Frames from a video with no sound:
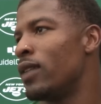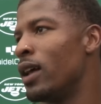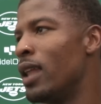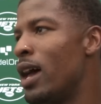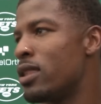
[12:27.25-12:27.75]

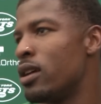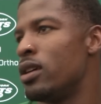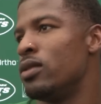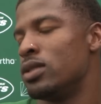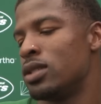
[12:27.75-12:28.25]
Like, last year
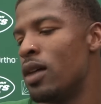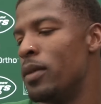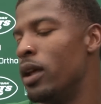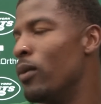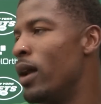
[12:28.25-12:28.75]
he was
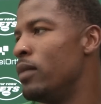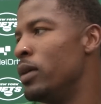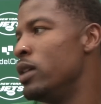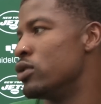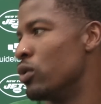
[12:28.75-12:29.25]
coming in ready,
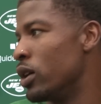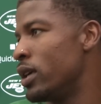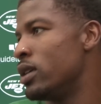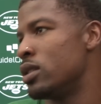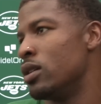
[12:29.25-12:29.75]
but he was a
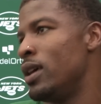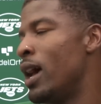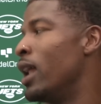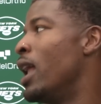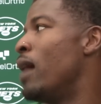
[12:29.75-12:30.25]
rookie, so he
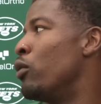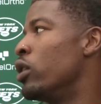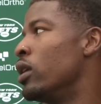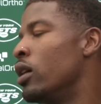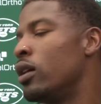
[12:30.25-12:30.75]
had a lot more
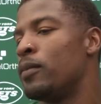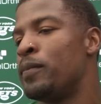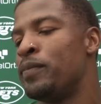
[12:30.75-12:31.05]
to learn.